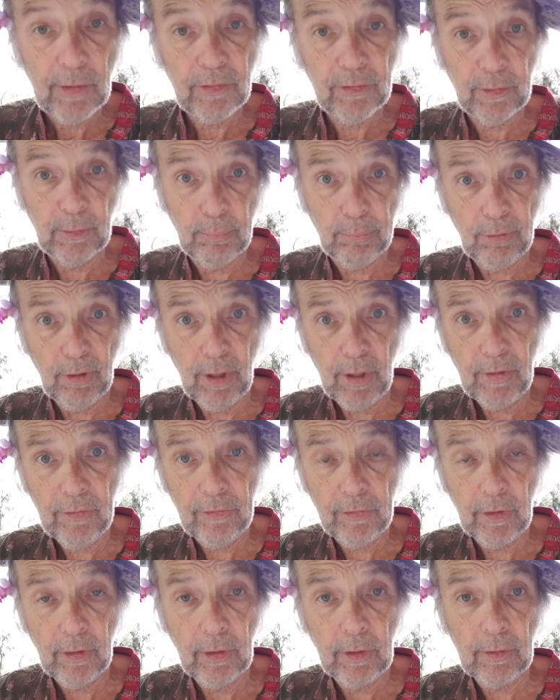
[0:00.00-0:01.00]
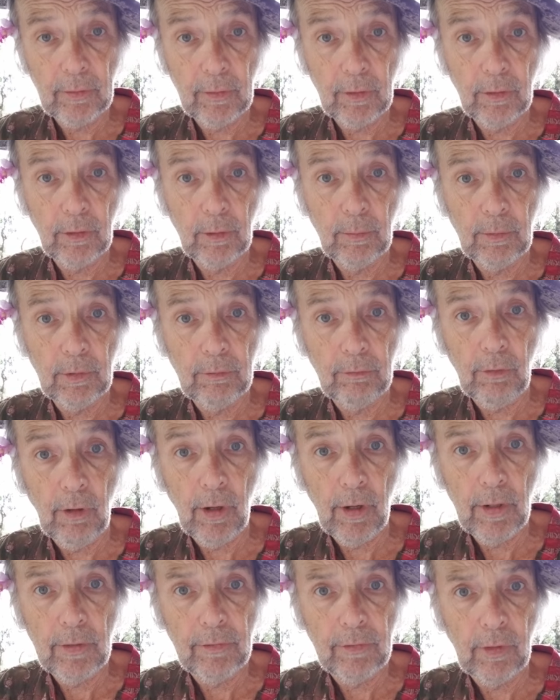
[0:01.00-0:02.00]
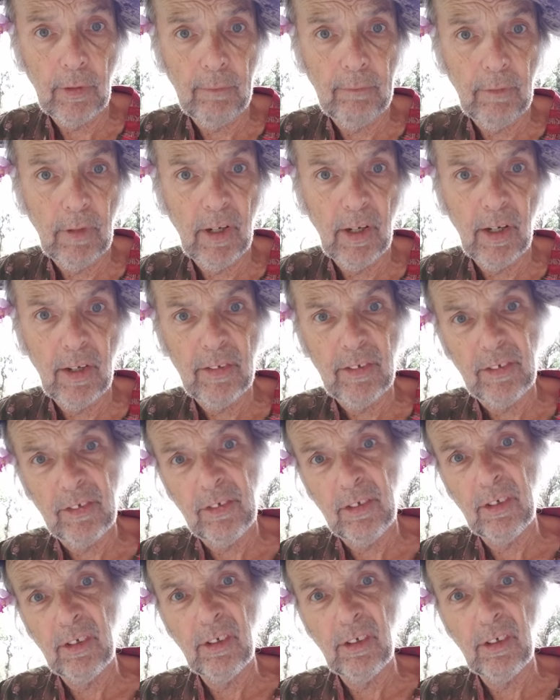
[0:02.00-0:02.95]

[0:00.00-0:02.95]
suppressing the human rights of us